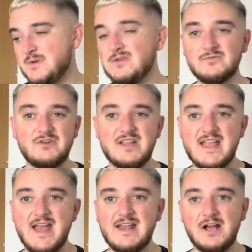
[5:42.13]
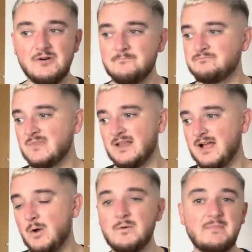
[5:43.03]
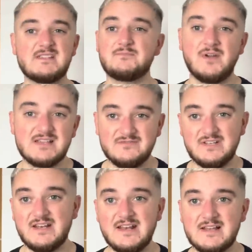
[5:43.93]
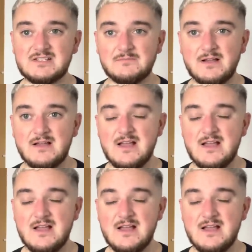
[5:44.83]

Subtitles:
Been over a year now. I wouldn't be surprised if they did it next summer.